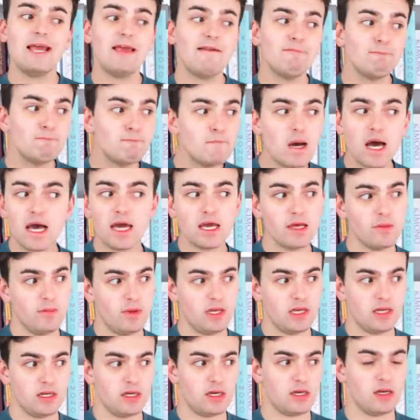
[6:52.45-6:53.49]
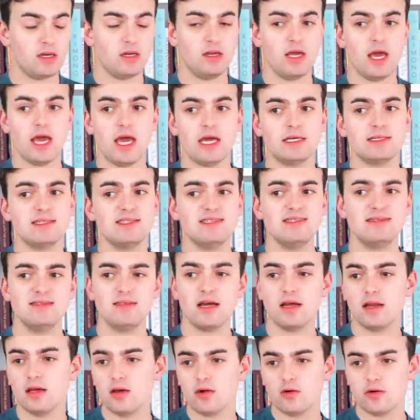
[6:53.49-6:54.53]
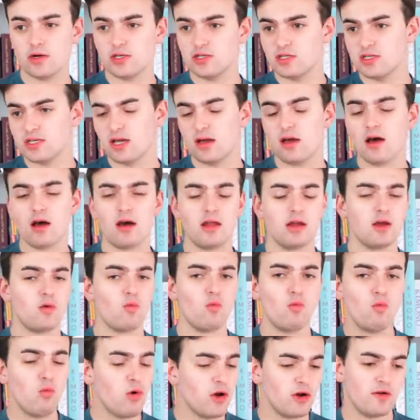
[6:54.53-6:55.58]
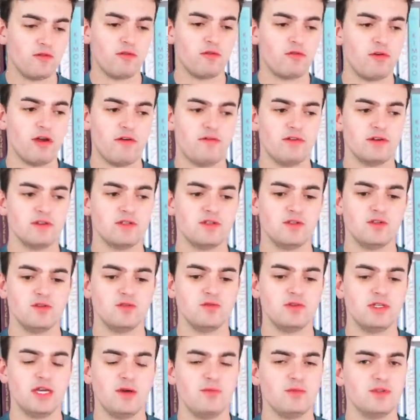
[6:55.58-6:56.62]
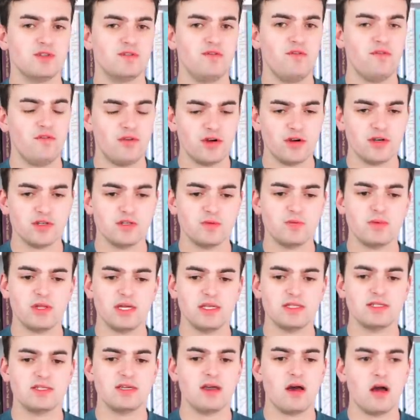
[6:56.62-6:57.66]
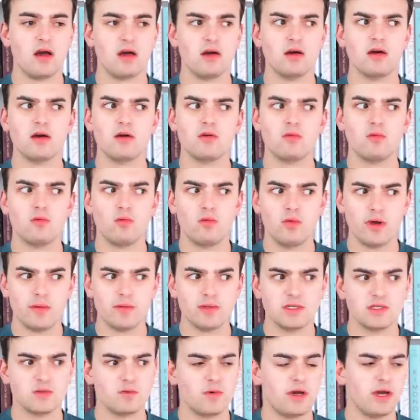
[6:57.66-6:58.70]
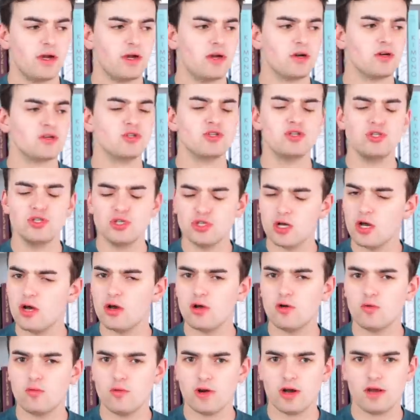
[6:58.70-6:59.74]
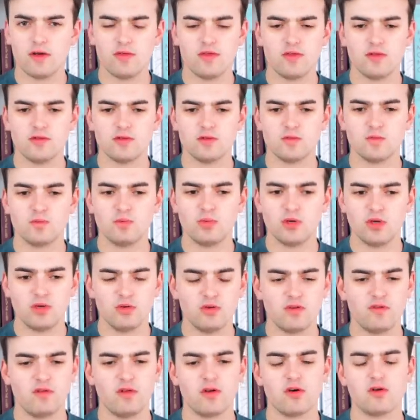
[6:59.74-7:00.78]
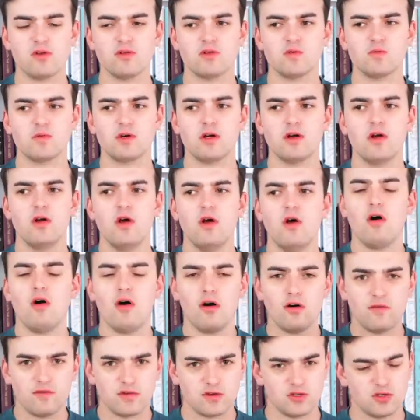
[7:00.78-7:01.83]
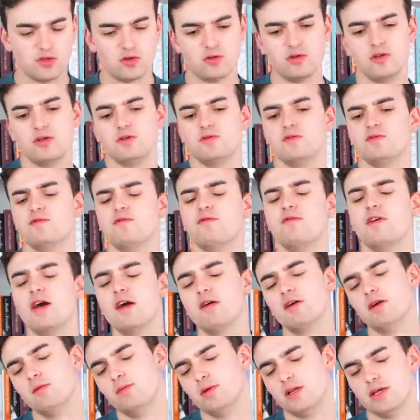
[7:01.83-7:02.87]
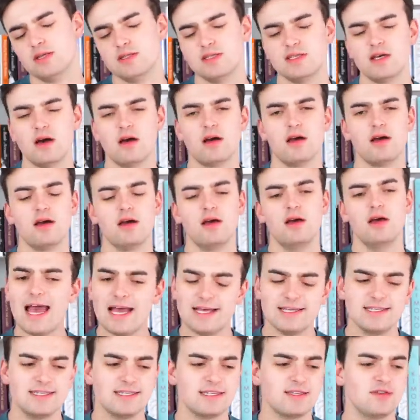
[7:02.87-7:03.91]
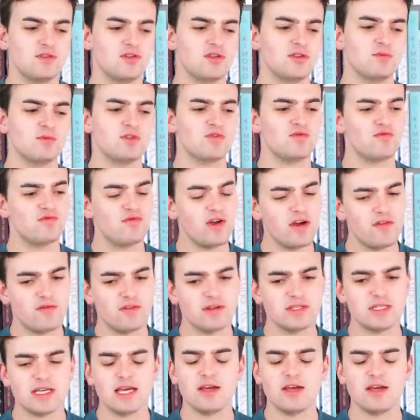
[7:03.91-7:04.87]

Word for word: In my opinion, a stunning, gorgeous, iconic, wonderful reference to Demna's first Balenciaga women's wear show, where those beautiful coats were off the shoulder. It was very Balenciaga-esque in terms of reference.